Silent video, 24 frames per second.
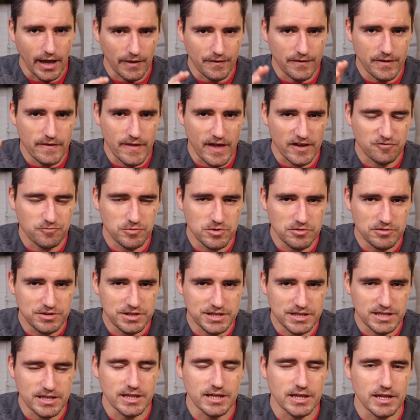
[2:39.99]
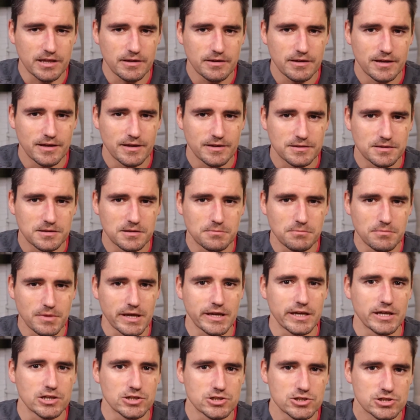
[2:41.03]
and then that's when you see the
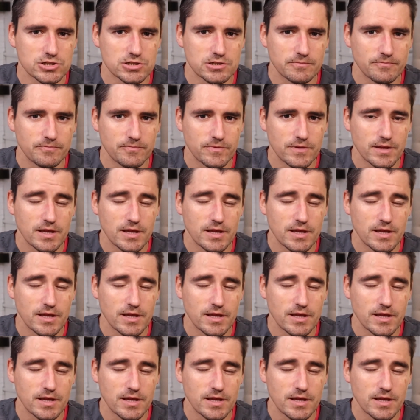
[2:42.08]
mange.